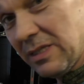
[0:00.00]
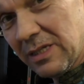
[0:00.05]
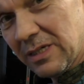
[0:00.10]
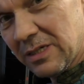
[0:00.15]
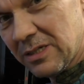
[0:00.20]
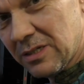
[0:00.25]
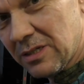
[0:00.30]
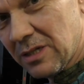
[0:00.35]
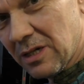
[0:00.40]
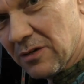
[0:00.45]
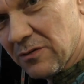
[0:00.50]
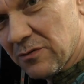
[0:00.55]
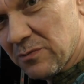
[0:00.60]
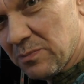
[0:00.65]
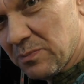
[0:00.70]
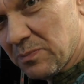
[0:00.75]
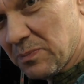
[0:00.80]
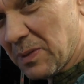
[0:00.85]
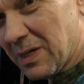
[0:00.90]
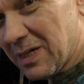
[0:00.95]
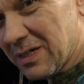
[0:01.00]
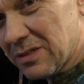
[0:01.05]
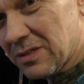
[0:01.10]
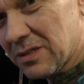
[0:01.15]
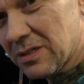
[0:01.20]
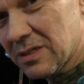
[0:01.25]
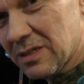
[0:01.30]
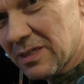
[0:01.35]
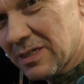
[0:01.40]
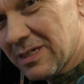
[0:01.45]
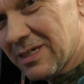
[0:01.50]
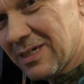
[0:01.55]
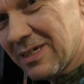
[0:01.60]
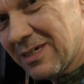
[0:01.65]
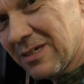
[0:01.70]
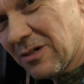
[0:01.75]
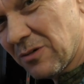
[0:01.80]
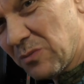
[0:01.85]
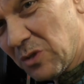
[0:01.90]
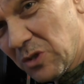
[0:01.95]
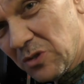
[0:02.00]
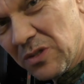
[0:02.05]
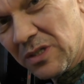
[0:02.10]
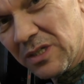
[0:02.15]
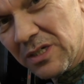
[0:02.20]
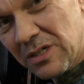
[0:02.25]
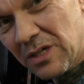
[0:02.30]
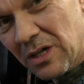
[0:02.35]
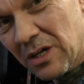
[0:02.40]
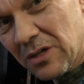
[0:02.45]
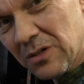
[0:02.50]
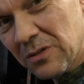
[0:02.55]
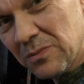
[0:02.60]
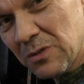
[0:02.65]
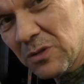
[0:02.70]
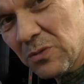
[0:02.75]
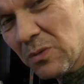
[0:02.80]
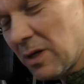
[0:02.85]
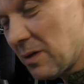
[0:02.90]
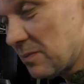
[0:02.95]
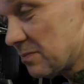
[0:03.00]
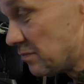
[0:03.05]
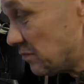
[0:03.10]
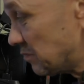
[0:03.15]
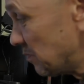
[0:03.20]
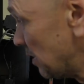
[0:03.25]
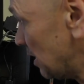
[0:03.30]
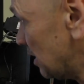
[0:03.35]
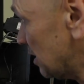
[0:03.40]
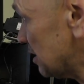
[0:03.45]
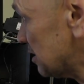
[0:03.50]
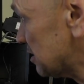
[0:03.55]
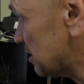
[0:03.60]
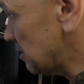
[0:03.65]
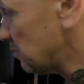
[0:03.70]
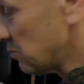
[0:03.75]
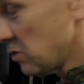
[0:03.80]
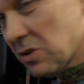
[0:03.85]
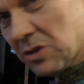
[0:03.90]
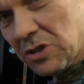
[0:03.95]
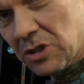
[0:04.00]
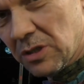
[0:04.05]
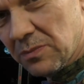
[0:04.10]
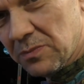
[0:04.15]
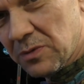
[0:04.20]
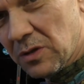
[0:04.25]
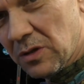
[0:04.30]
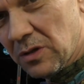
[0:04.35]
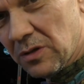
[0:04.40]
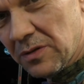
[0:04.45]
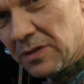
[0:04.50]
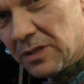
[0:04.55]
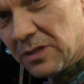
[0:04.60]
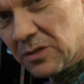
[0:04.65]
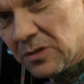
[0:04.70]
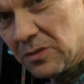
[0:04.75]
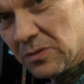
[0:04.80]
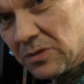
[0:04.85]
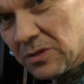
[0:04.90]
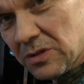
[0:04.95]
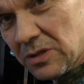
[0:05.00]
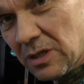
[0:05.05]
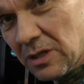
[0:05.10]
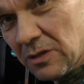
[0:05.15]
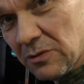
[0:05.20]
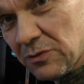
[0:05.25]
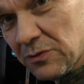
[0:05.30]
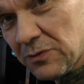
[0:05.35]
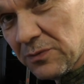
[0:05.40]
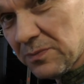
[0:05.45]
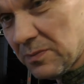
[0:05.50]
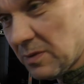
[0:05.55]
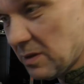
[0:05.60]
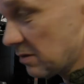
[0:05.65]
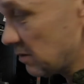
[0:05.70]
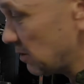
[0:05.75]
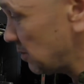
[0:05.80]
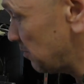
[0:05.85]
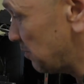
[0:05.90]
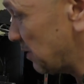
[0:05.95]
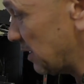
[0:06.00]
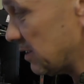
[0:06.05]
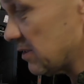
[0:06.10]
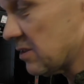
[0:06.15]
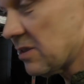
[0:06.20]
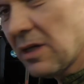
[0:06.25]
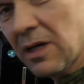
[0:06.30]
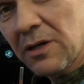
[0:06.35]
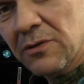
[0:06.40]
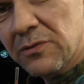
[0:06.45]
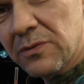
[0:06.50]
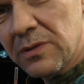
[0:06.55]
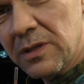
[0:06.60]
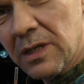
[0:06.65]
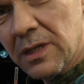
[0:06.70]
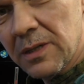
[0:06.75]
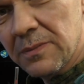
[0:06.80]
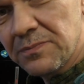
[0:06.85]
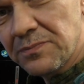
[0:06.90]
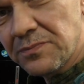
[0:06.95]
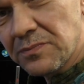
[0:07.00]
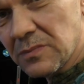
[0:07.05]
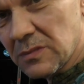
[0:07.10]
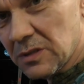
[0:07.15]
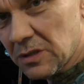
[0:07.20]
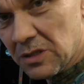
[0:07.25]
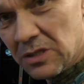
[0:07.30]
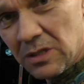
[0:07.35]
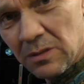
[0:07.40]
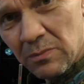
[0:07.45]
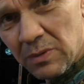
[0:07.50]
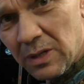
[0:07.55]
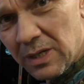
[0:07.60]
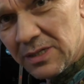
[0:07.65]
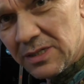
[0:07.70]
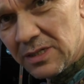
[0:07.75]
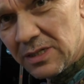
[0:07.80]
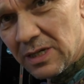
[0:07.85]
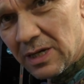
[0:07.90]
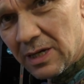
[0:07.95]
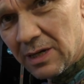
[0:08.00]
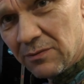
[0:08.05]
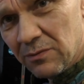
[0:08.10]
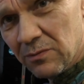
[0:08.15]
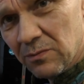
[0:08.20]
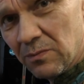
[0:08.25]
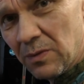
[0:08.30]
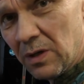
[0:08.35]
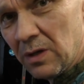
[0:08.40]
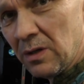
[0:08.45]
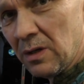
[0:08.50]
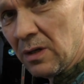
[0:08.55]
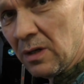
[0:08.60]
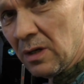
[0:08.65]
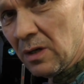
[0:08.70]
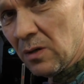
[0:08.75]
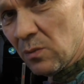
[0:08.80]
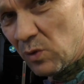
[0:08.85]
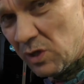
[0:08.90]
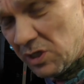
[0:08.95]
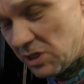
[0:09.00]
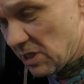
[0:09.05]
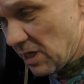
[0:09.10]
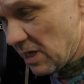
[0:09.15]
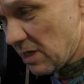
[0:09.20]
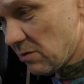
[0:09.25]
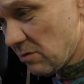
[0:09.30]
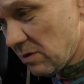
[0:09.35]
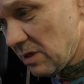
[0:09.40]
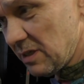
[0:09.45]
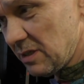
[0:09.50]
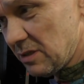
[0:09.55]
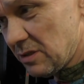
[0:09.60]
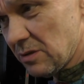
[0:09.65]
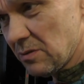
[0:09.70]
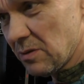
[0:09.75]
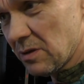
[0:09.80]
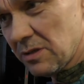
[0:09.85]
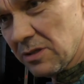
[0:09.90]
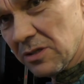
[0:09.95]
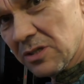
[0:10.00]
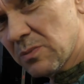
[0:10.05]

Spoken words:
this stuff, but I'm using this at home as well. Some workshops have got this sort of stuff, they've got better stuff, yeah, and some places haven't. We generally do only a